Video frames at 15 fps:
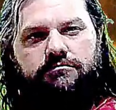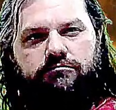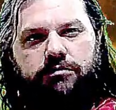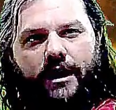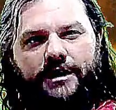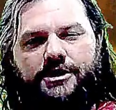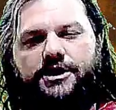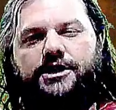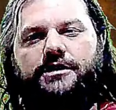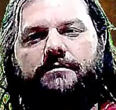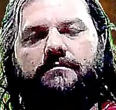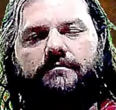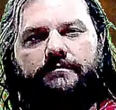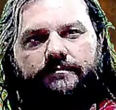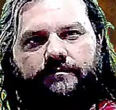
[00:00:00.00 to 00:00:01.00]
Which,
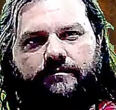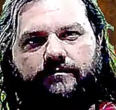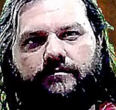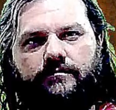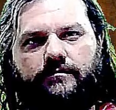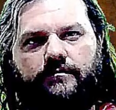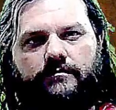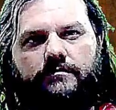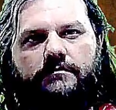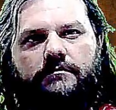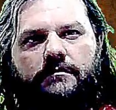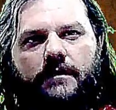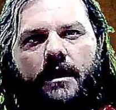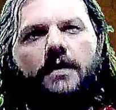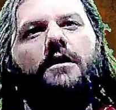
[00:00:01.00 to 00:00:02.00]

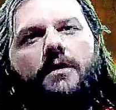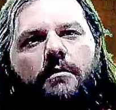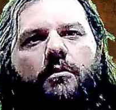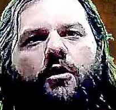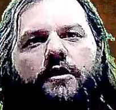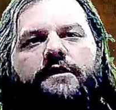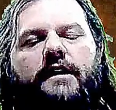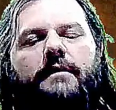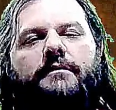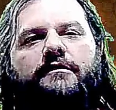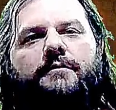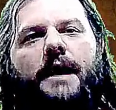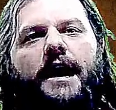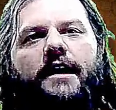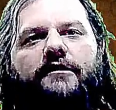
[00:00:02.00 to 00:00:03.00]
more time
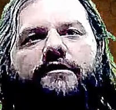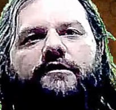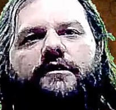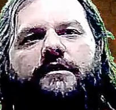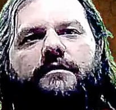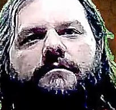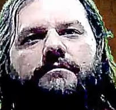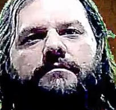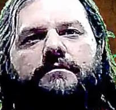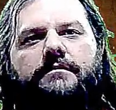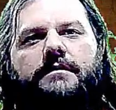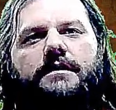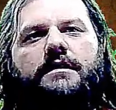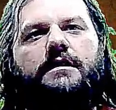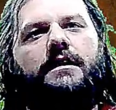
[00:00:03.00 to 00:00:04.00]
has passed.
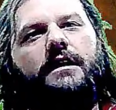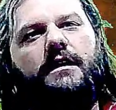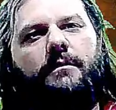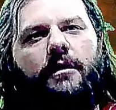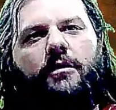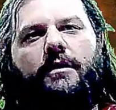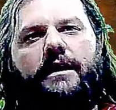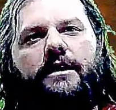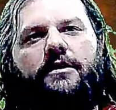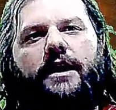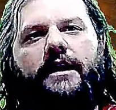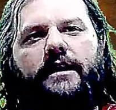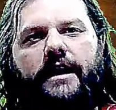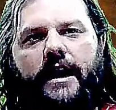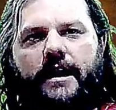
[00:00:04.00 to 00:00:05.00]
And I'm already
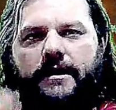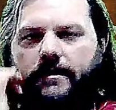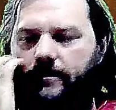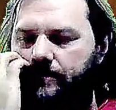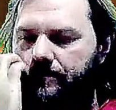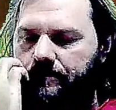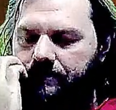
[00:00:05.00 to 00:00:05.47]
late again.